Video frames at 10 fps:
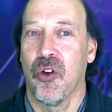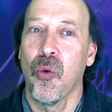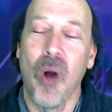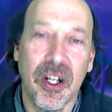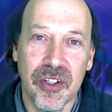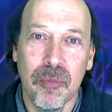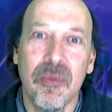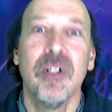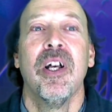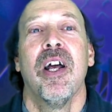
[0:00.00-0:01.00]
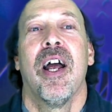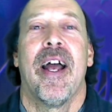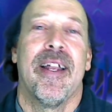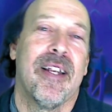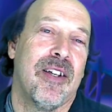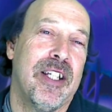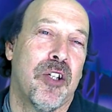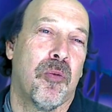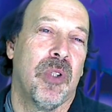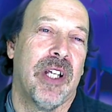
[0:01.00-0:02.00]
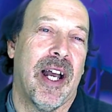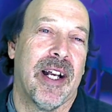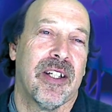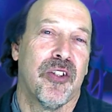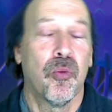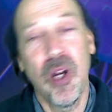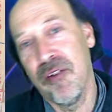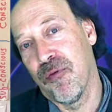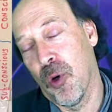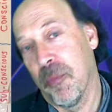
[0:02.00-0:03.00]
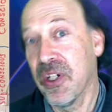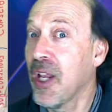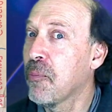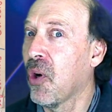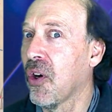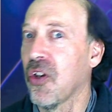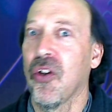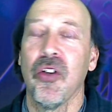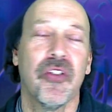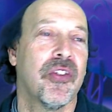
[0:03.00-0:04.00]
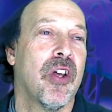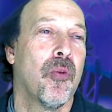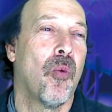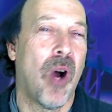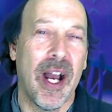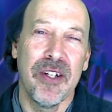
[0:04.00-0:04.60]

quantum and equally act as waveforms and particles, then why